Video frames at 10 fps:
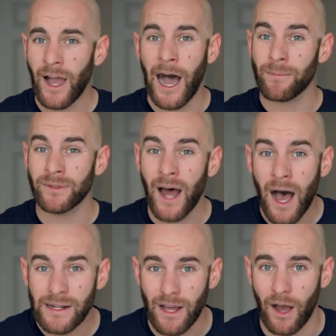I'm
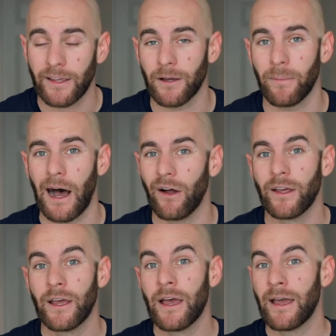not talking
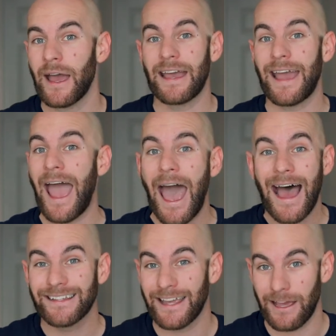about an
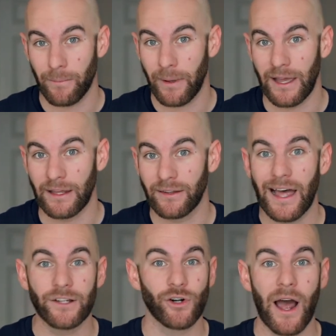ad campaign
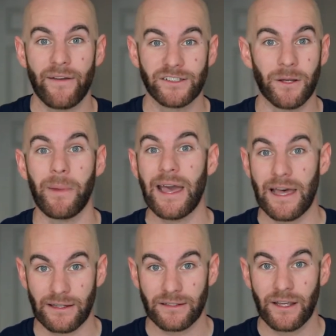that drives
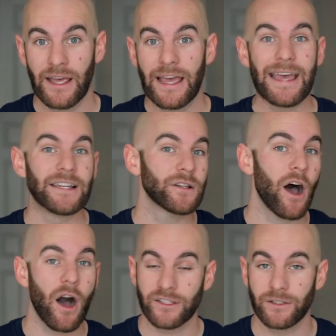demand and
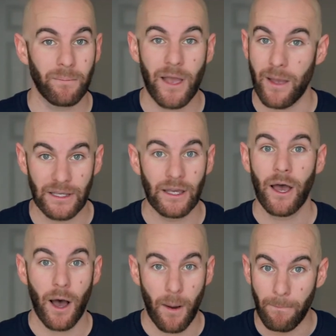talks maybe
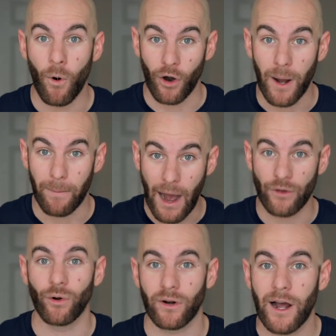more
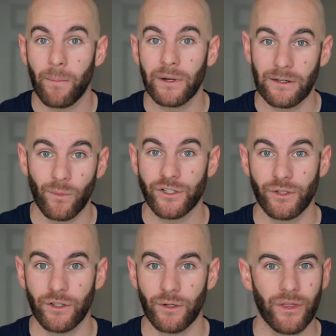about your company and what
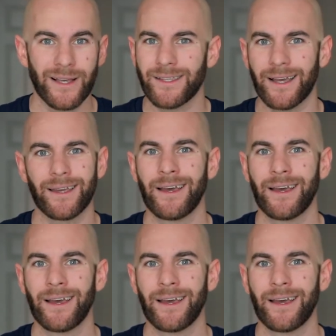you do. Things like